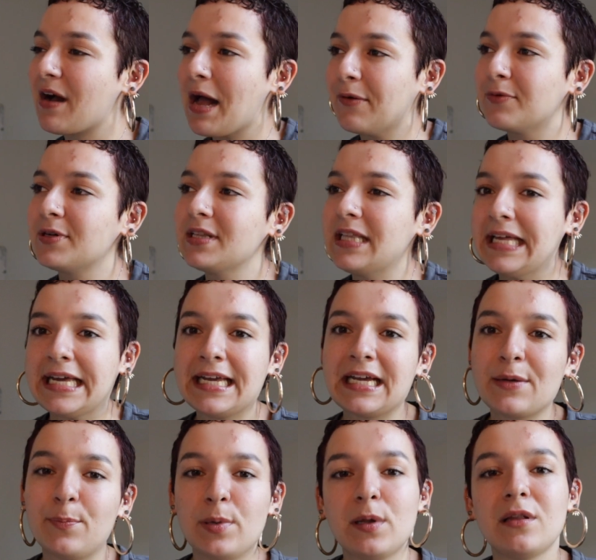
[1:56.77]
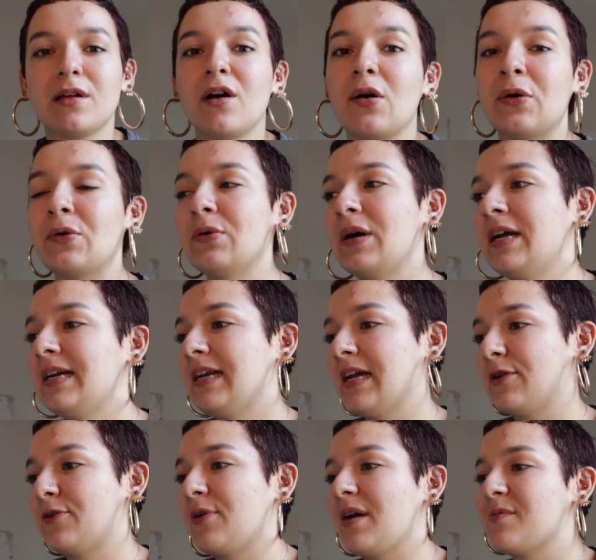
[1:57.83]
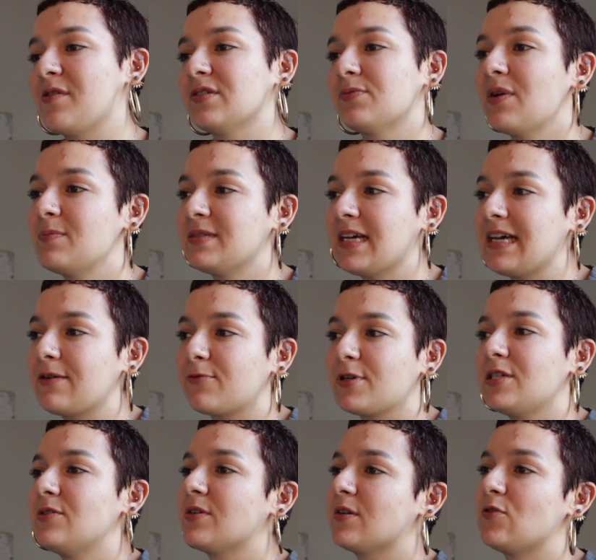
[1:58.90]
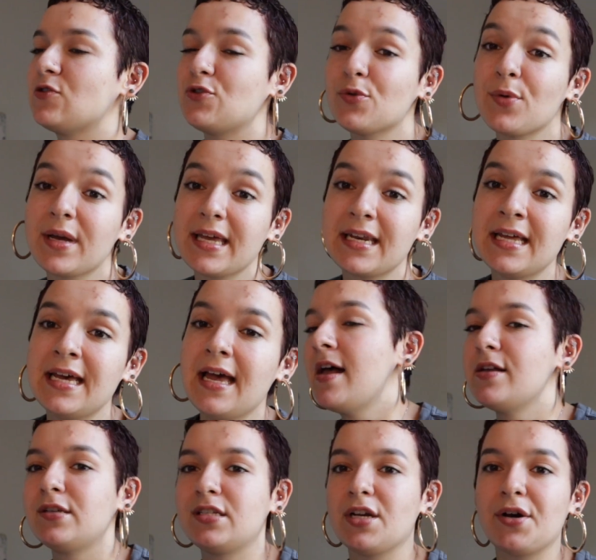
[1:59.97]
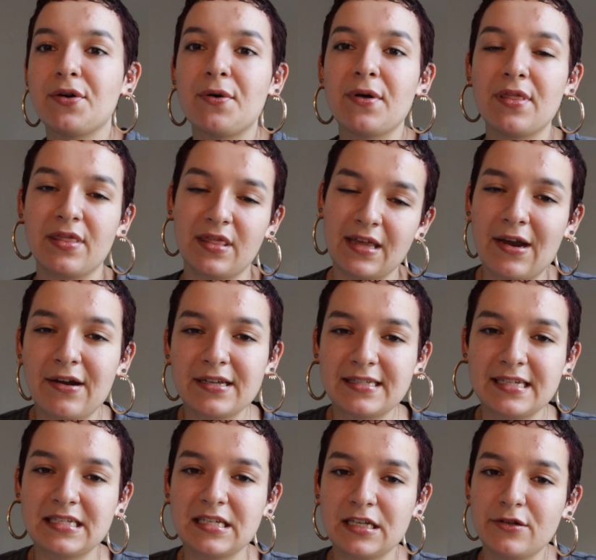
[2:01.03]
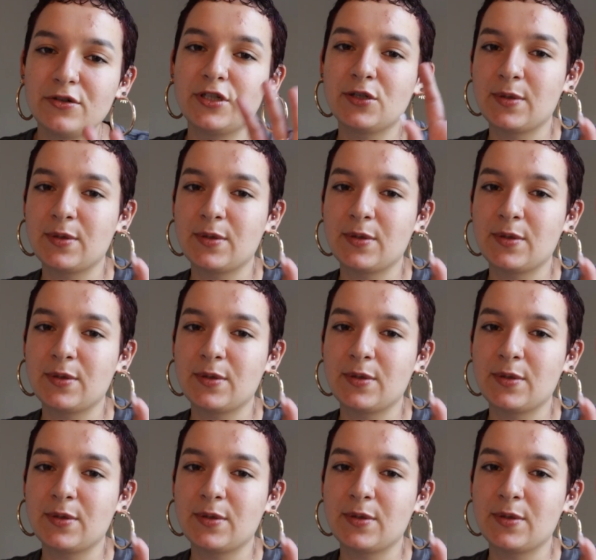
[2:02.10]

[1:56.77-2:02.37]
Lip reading: I will link below NaNoWriMo's website where you can join. So there is this huge